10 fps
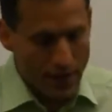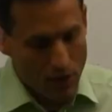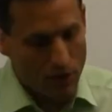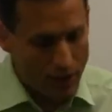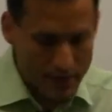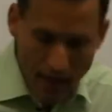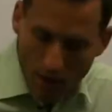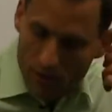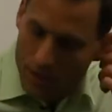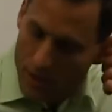you can set your things
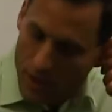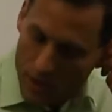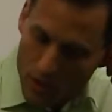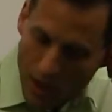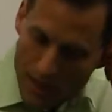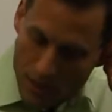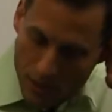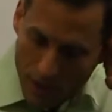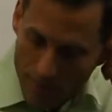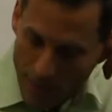down, set your sides,
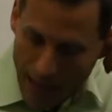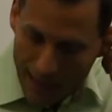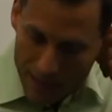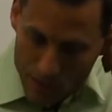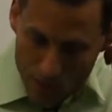going to come back